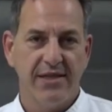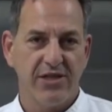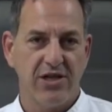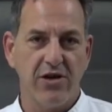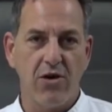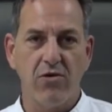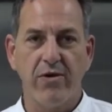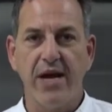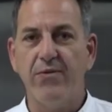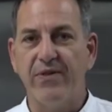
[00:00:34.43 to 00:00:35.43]
It's going to go
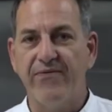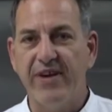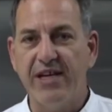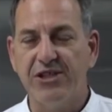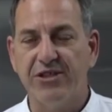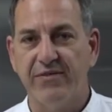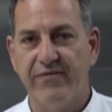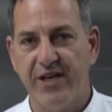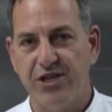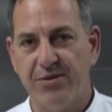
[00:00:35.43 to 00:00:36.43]
great with fish,
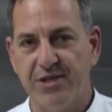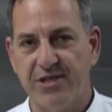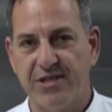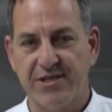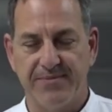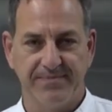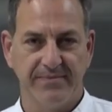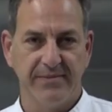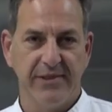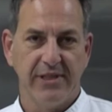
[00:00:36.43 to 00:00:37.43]
vegetables,
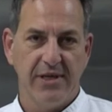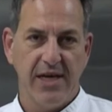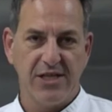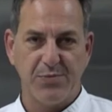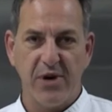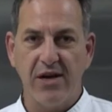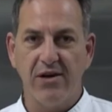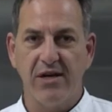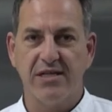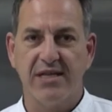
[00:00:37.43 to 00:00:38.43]
spread
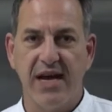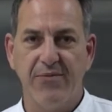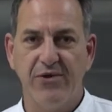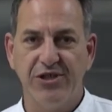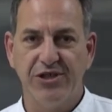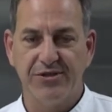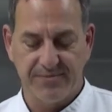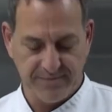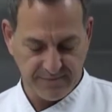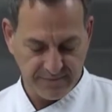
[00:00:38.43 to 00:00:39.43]
on a sandwich.
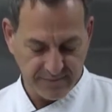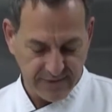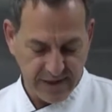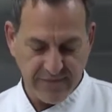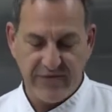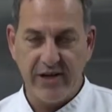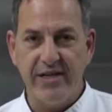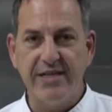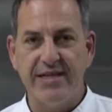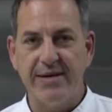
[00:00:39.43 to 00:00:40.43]
Very
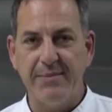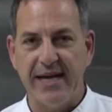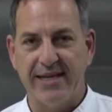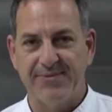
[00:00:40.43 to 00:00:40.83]
easy to make.